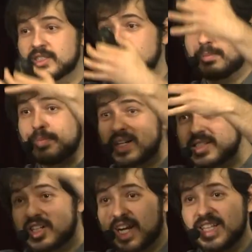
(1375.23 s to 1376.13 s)
So the pugs
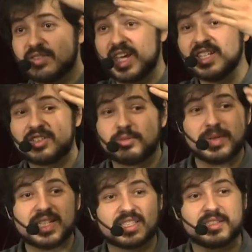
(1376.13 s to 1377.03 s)
are kind of
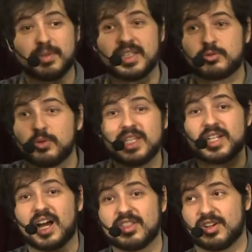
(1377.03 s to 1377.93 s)
intermixed between
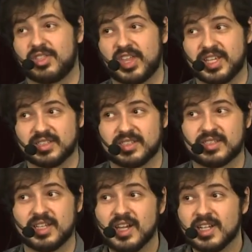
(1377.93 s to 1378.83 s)
other things.